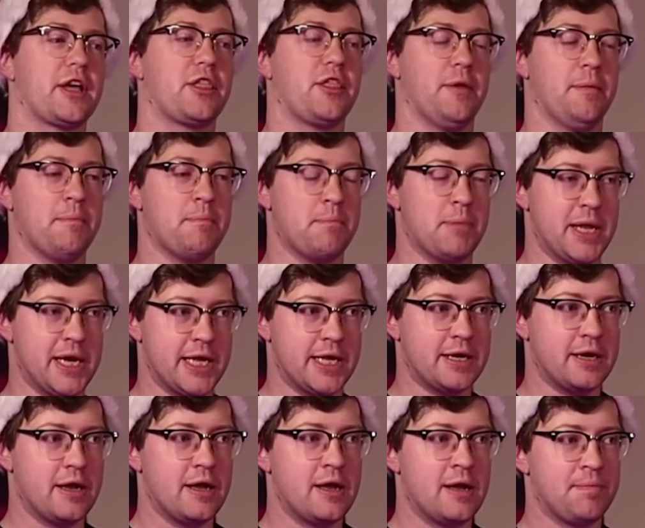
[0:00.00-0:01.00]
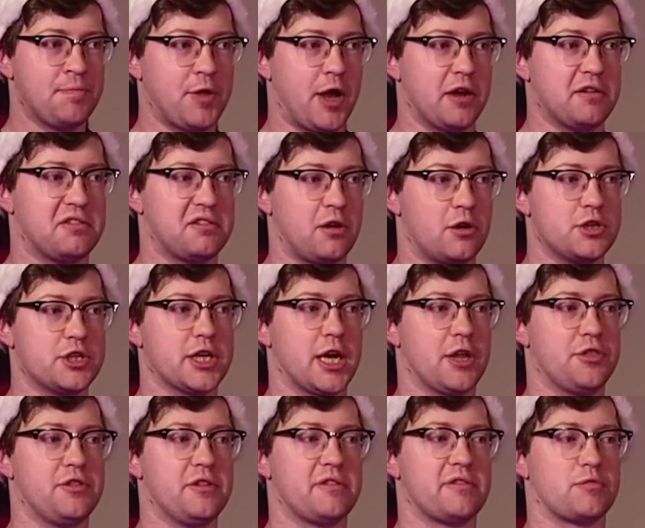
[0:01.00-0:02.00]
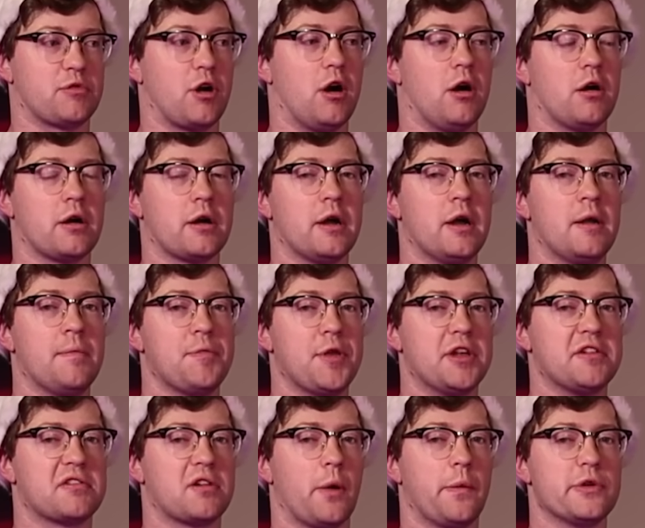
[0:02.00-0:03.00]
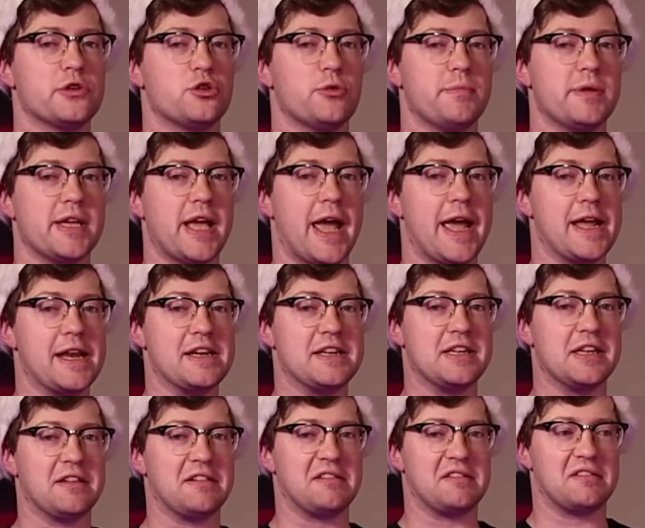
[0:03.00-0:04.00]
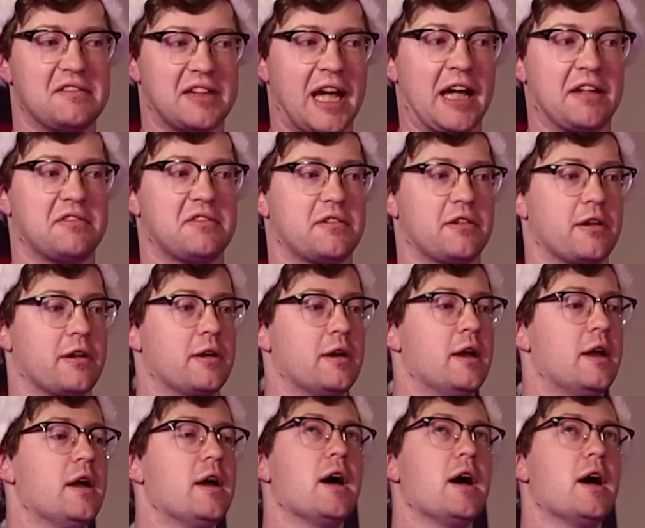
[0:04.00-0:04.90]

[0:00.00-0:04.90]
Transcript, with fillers: Like the minute I start to get this wrong, it's going to be a disaster.